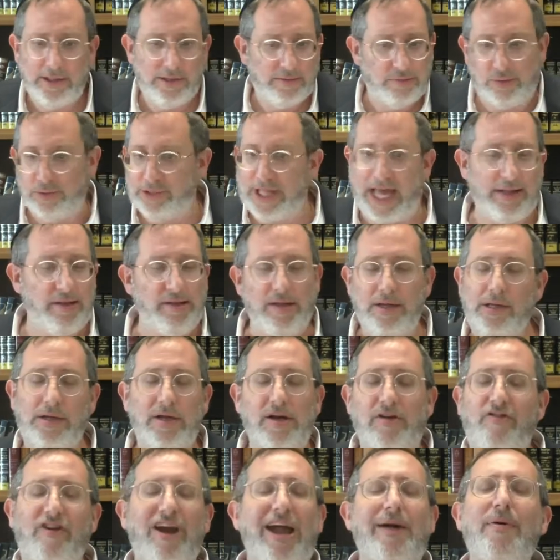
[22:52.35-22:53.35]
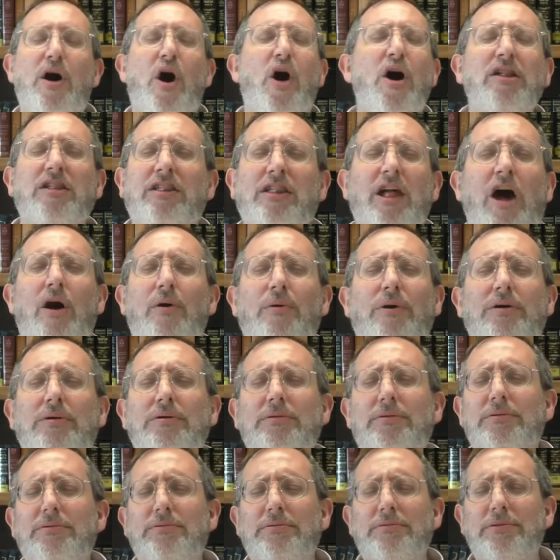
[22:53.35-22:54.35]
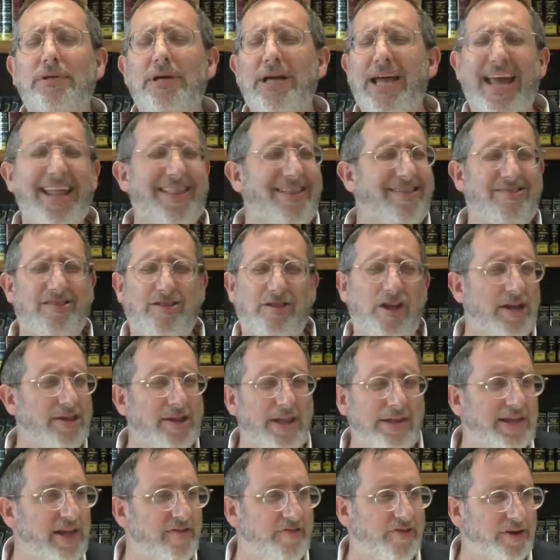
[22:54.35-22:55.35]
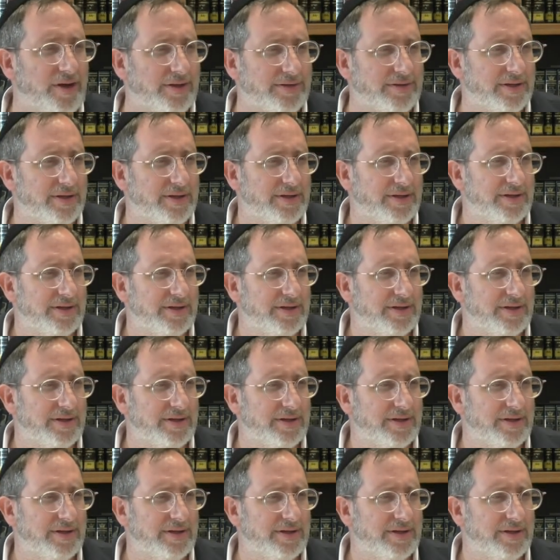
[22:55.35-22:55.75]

So that for him also, it's just as difficult.